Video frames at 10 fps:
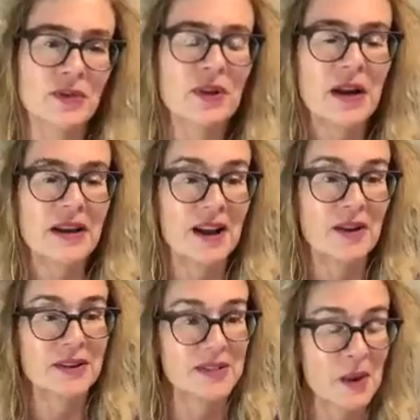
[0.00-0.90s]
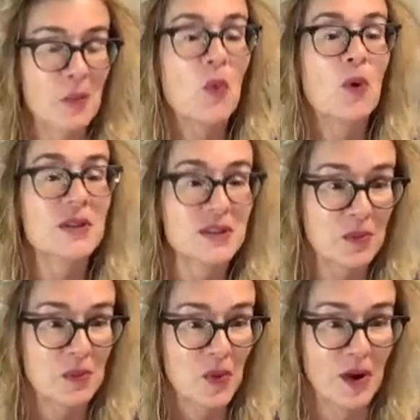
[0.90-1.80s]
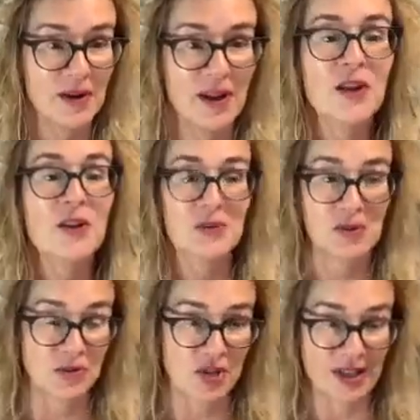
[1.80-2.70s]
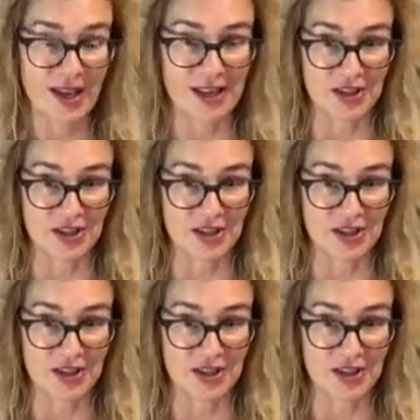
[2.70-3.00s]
fear right now because I'm with someone. So she has